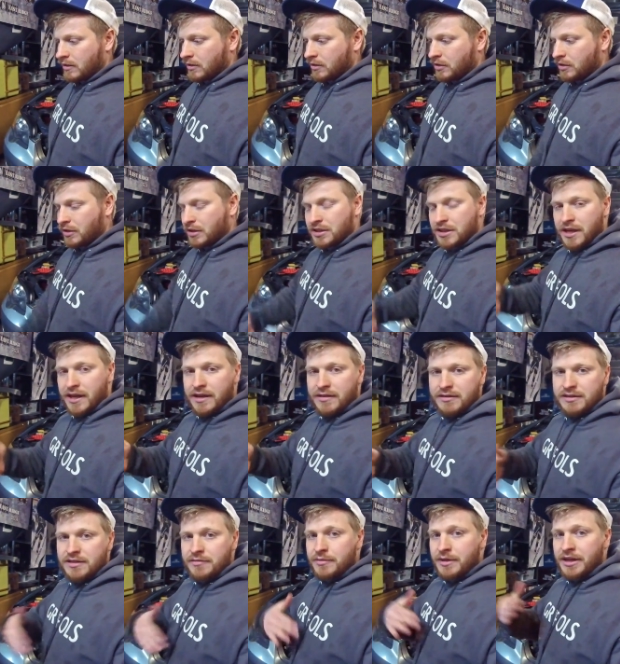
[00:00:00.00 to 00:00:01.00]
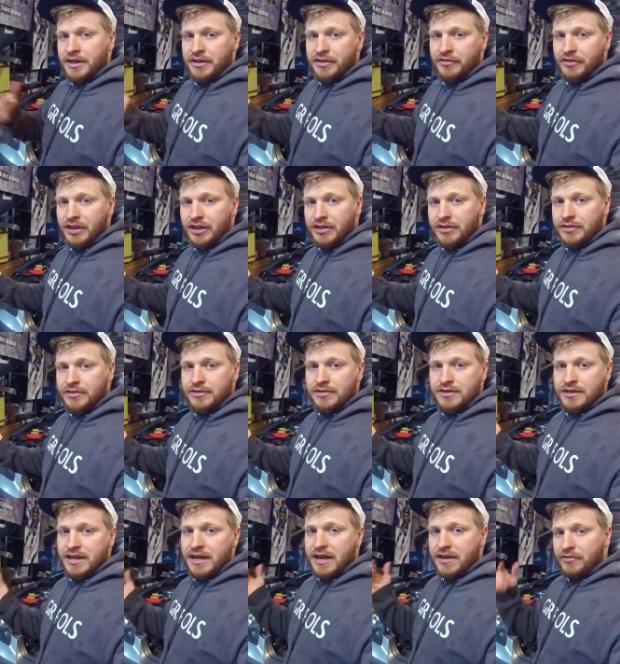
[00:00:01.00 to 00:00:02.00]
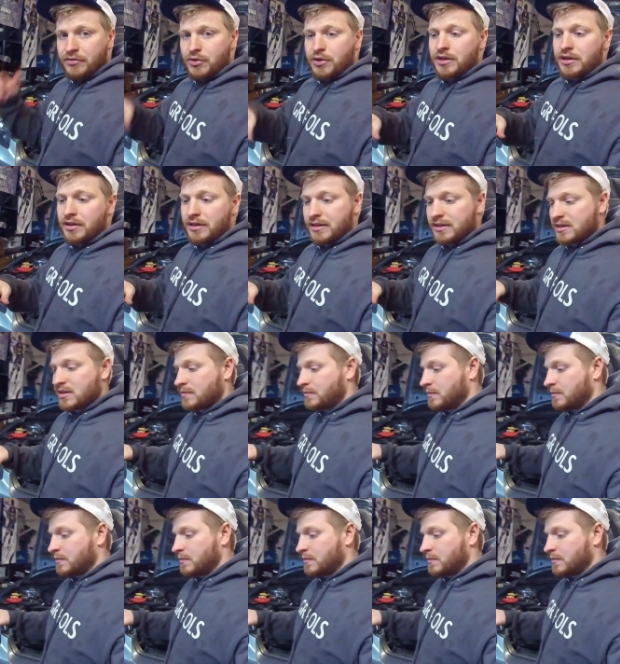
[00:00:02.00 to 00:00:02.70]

you can check out some of my other videos. I have one that